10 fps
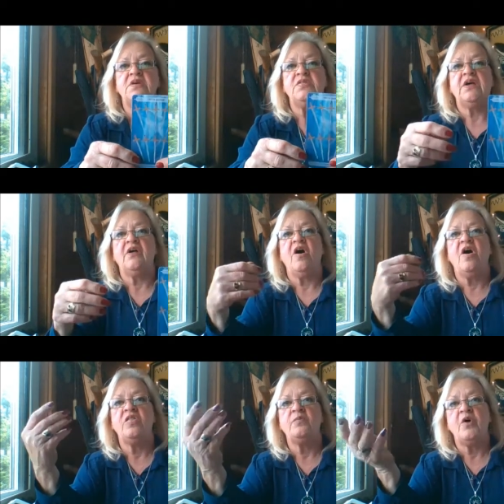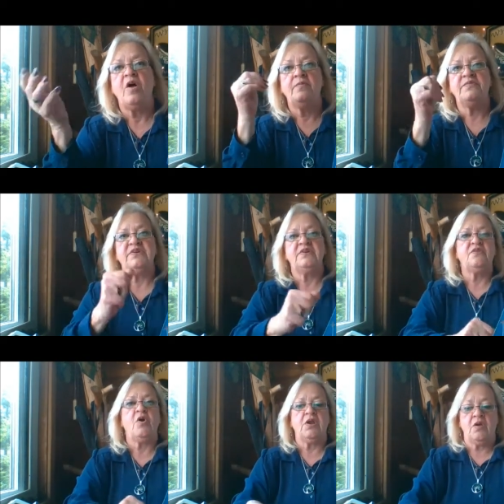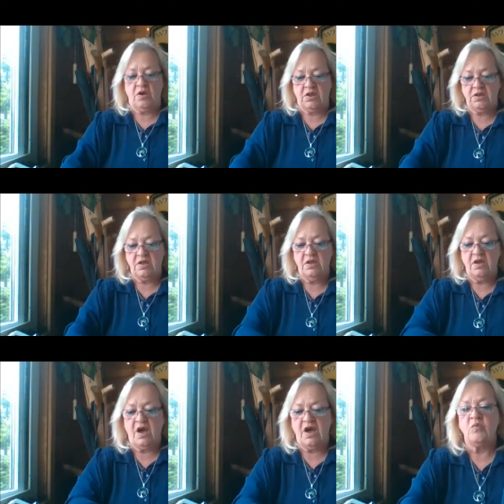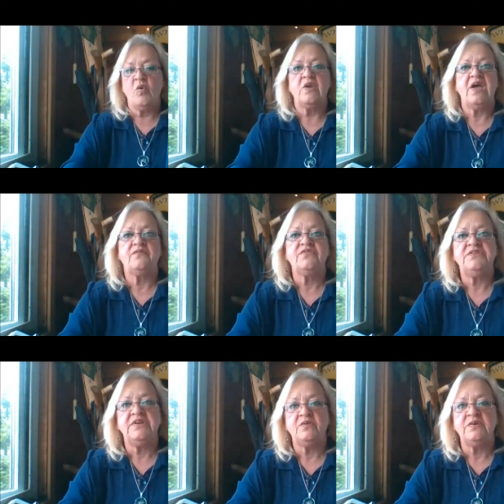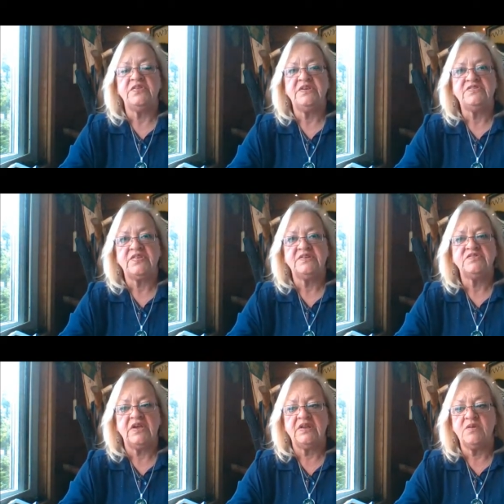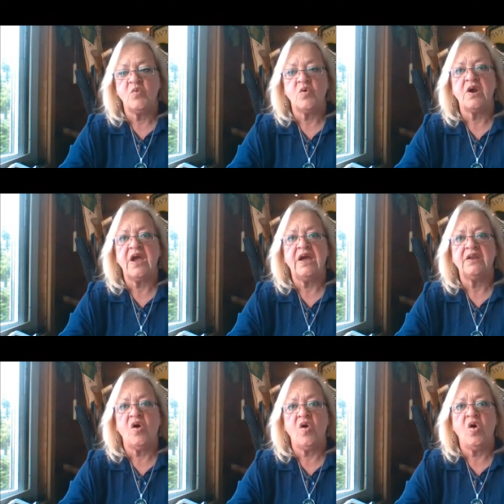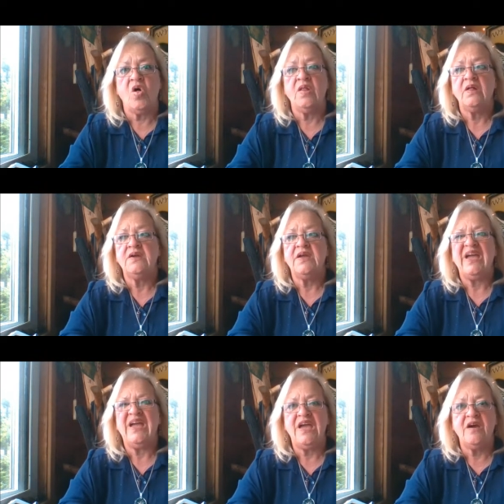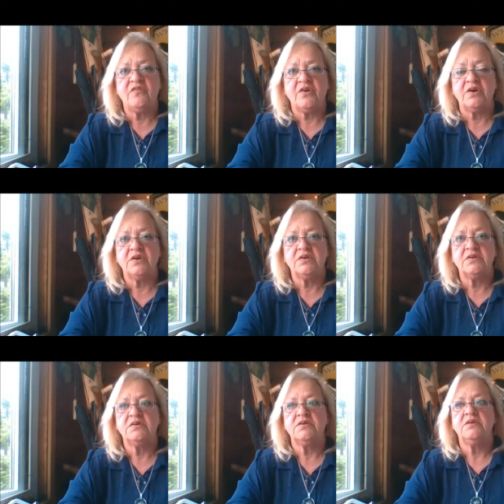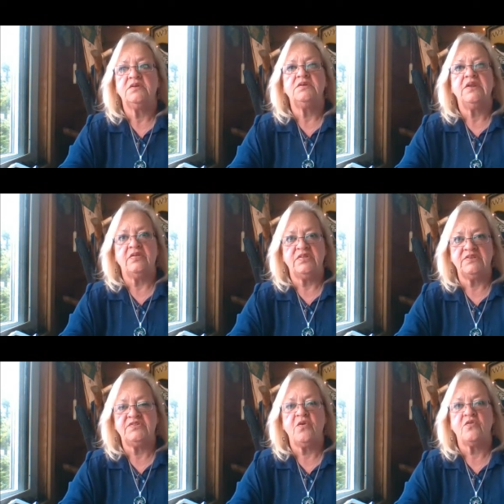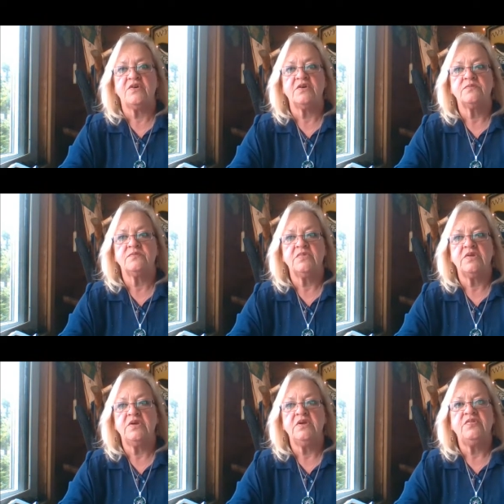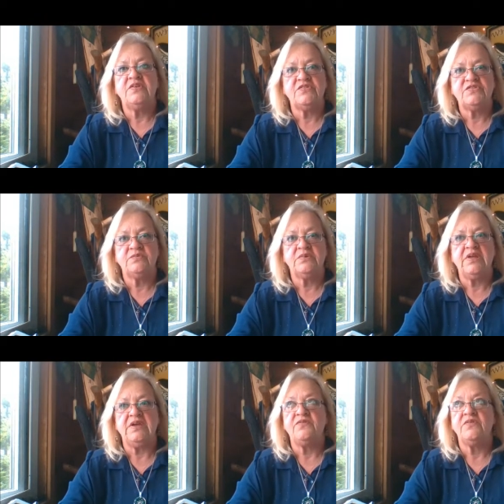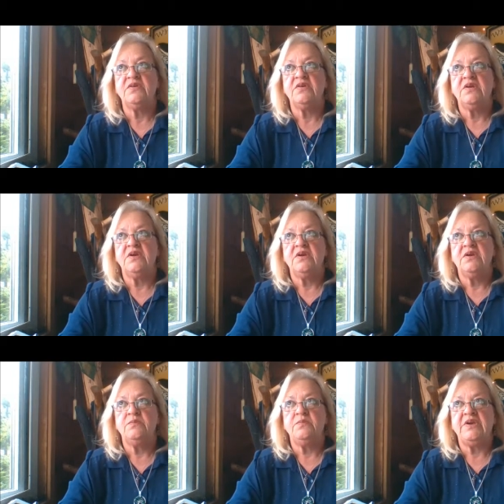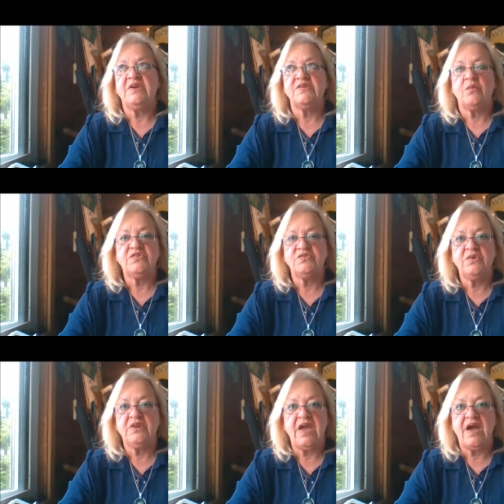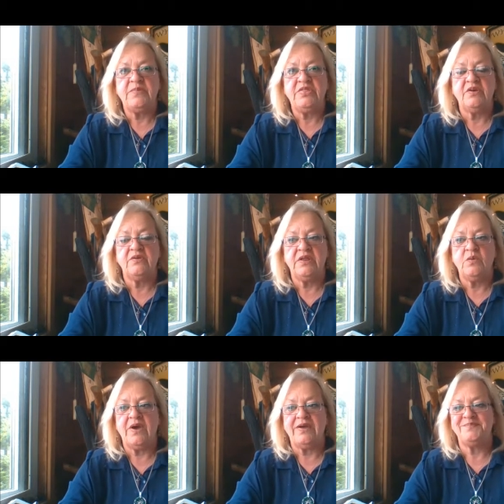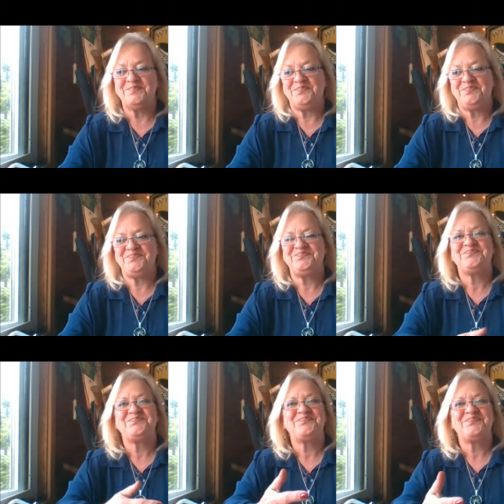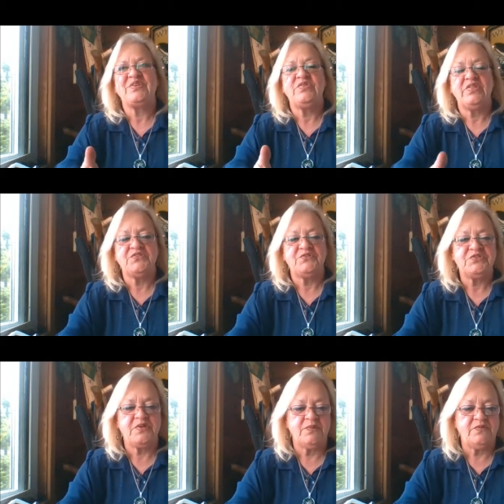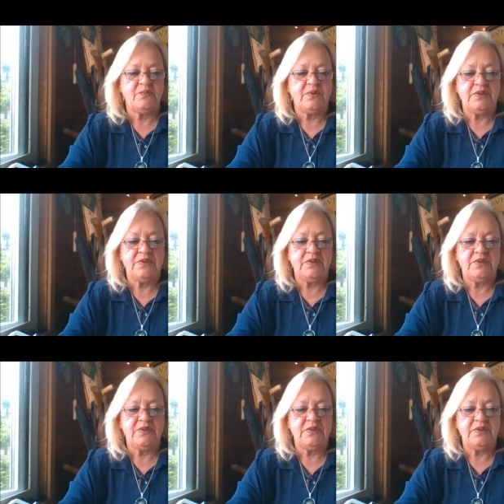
that all the problems that have gone on, I won't have to deal with these things anymore at all, ever, now that it's over. This is a relief because I wasn't really happy there anyway. So that's for some of you,